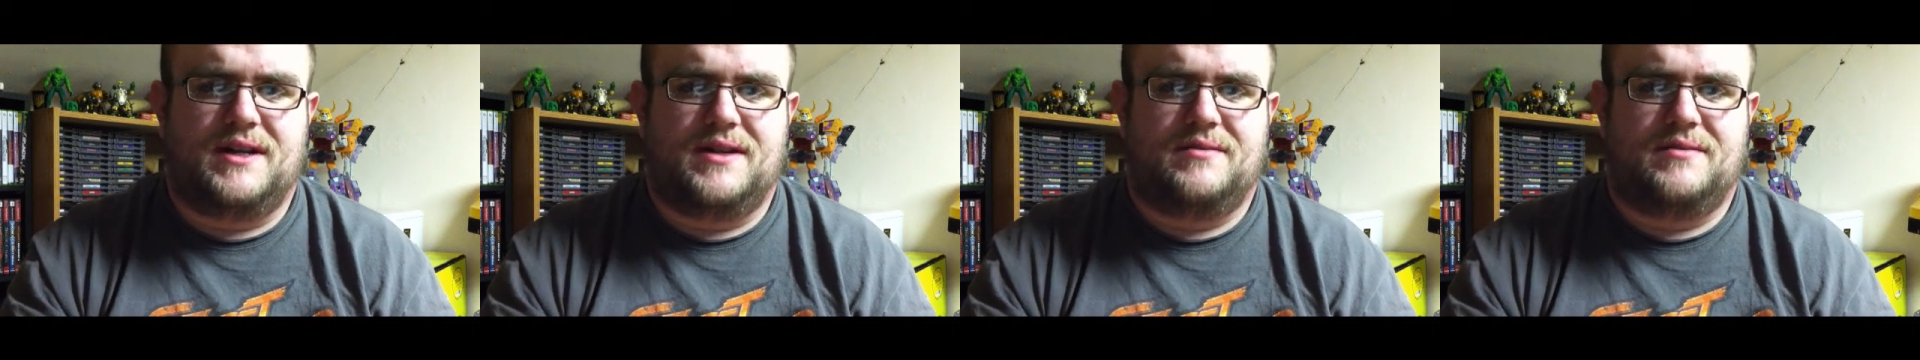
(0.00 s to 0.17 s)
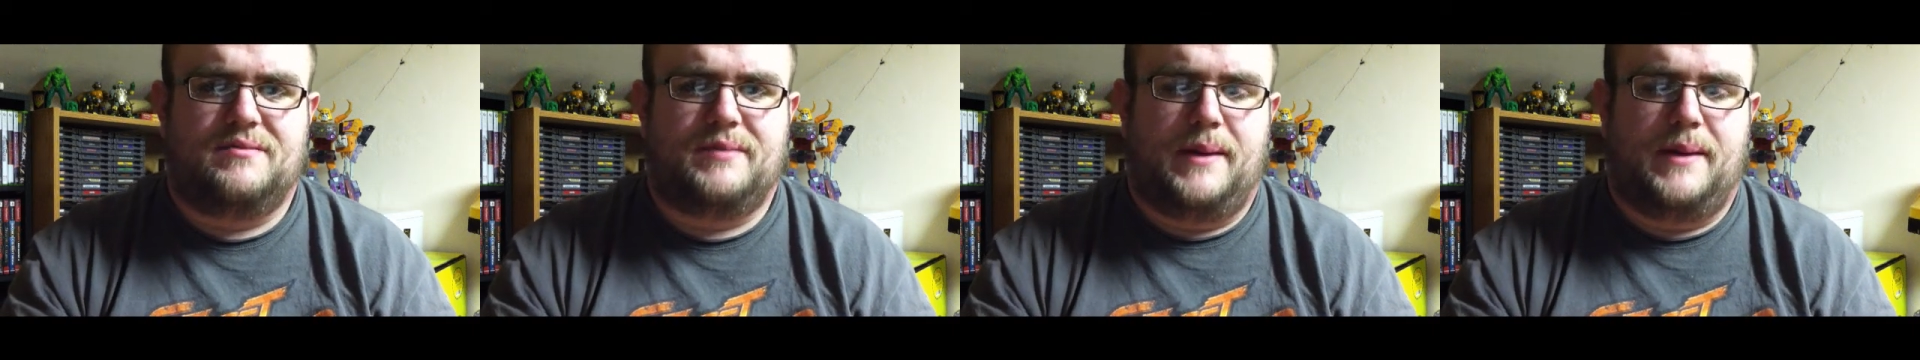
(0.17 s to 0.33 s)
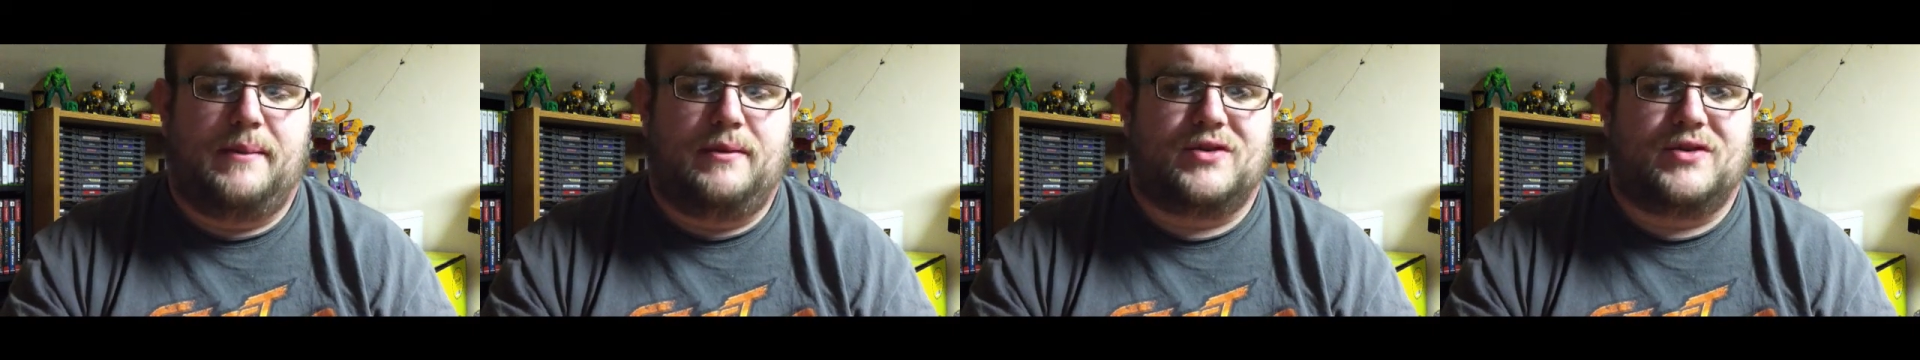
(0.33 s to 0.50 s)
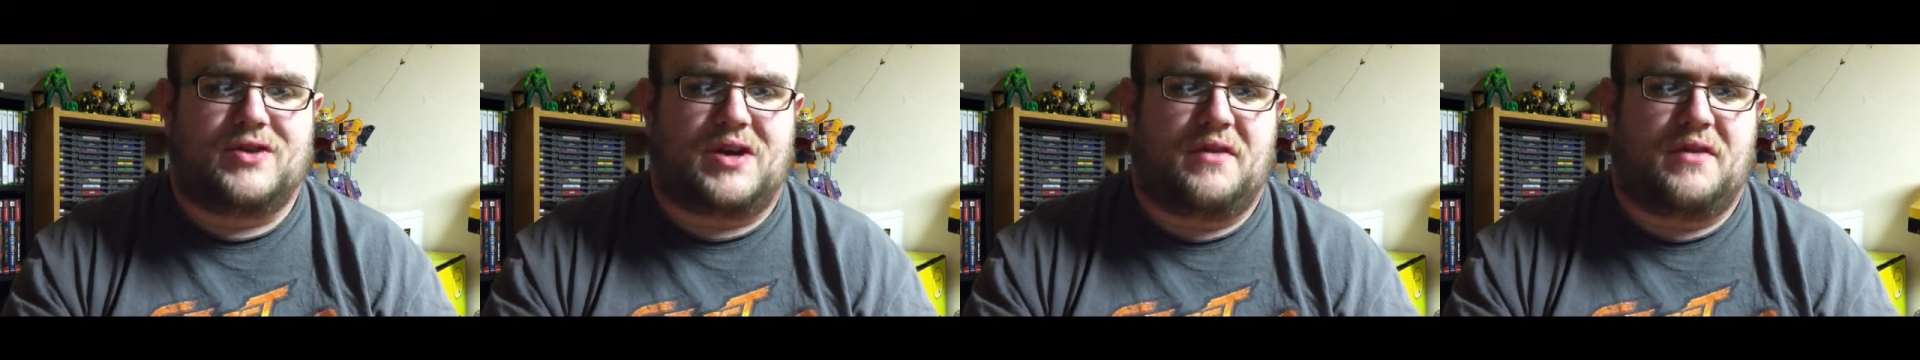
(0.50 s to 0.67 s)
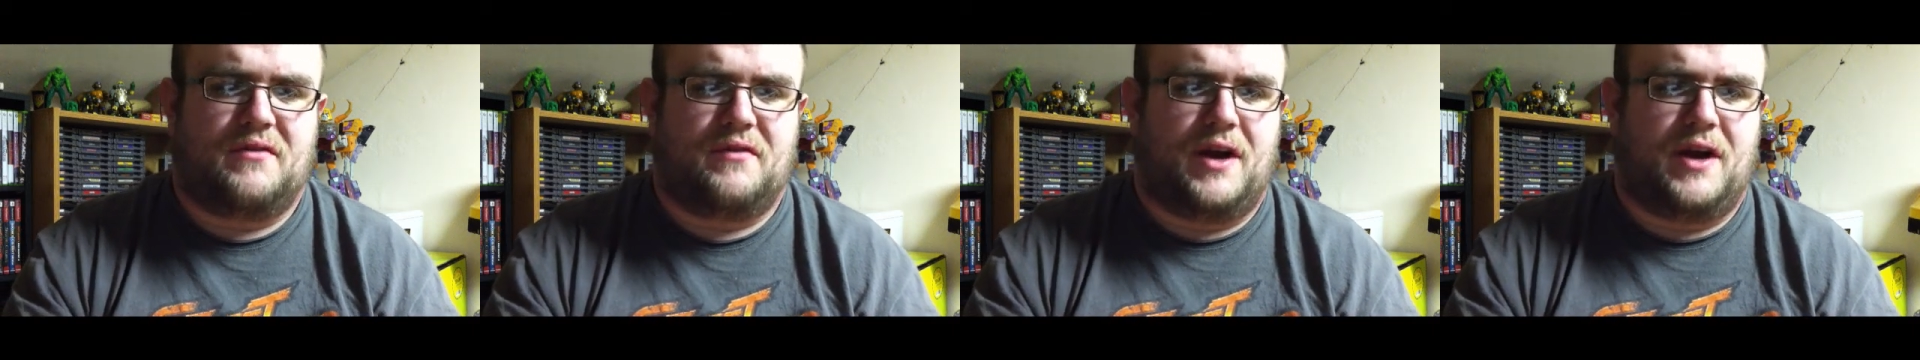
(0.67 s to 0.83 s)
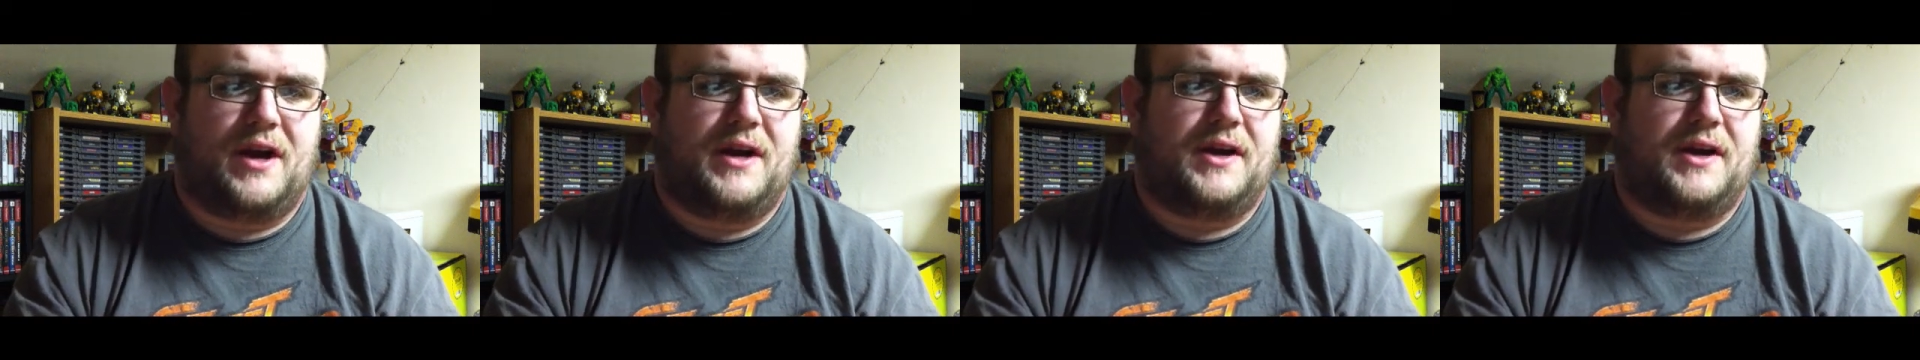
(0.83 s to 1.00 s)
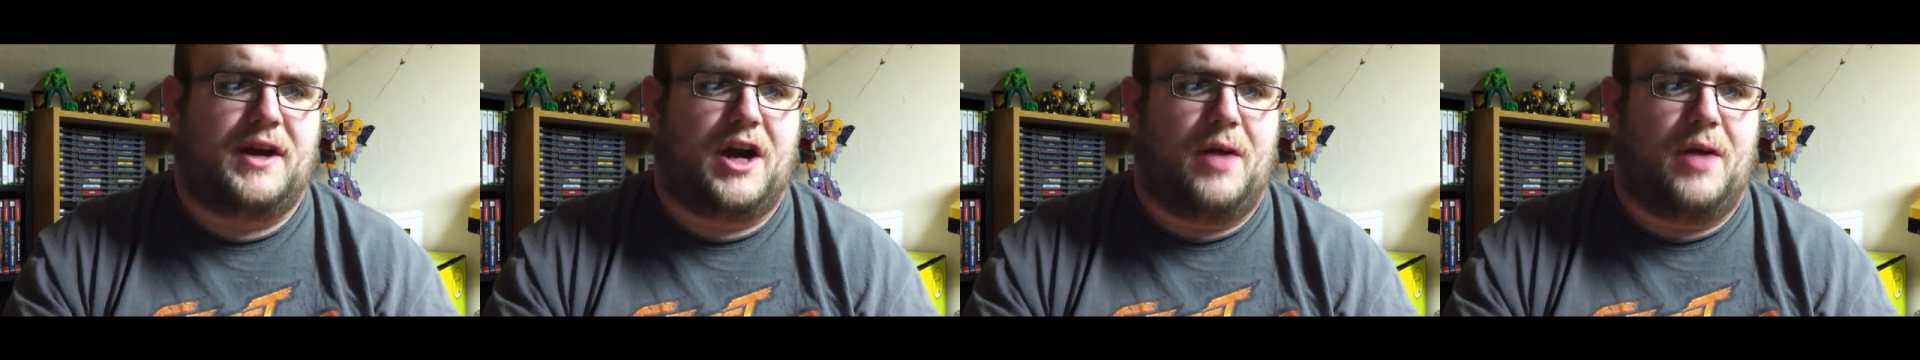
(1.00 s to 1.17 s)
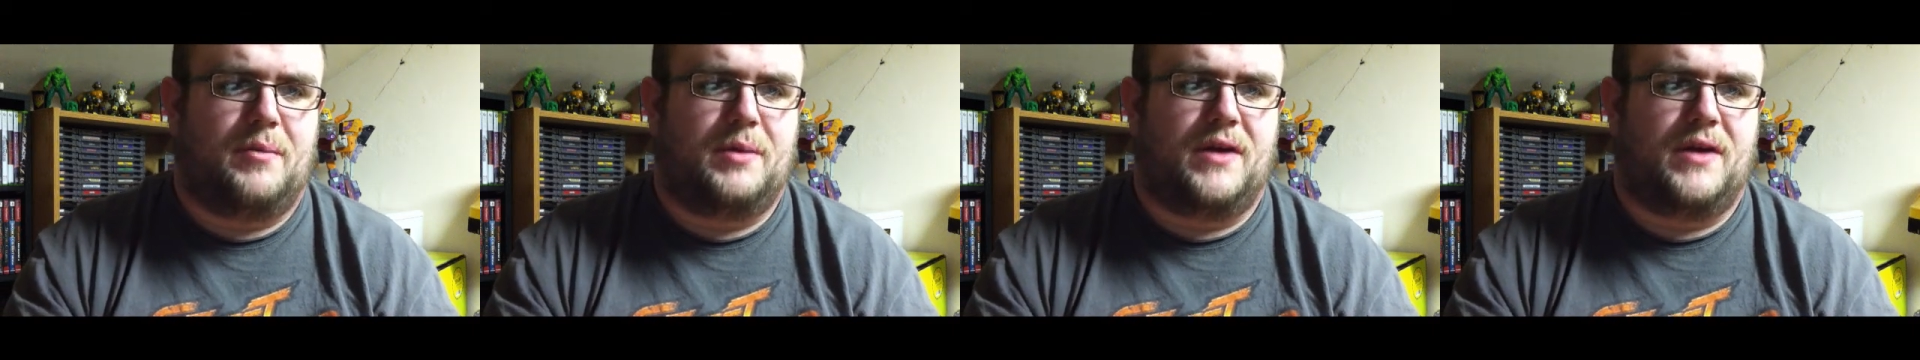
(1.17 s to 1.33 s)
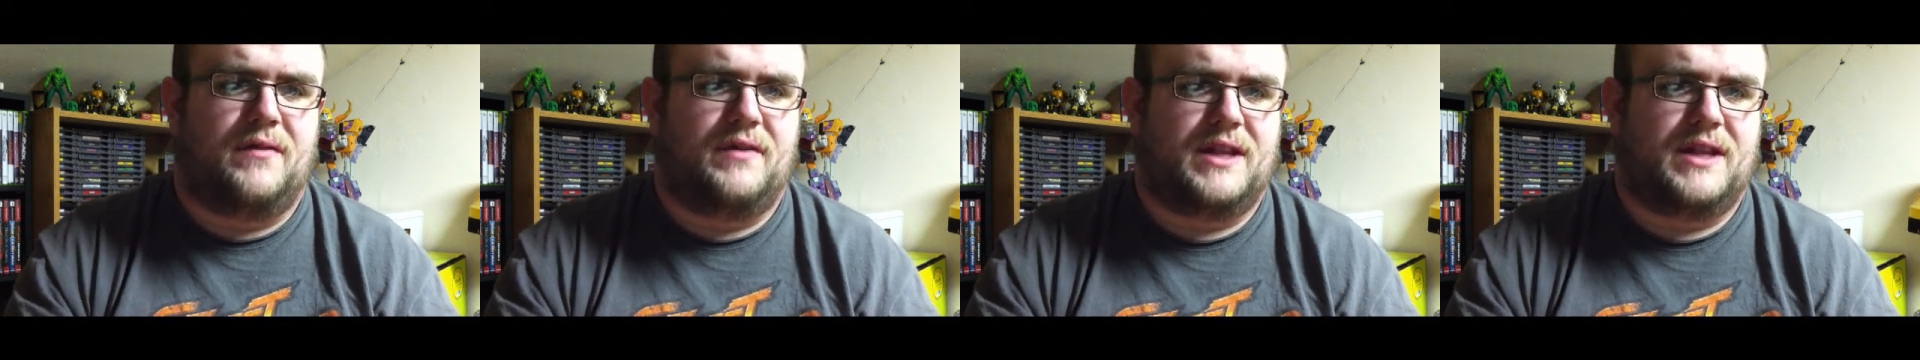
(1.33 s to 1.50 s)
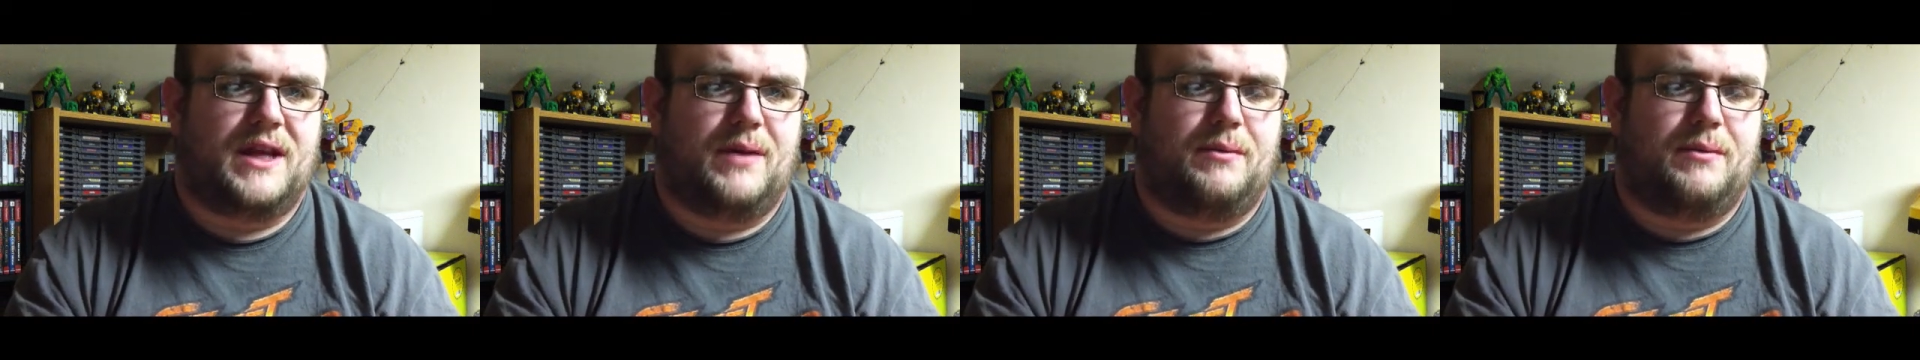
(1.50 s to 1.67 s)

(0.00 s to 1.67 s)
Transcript: and maybe try to find a copy of it.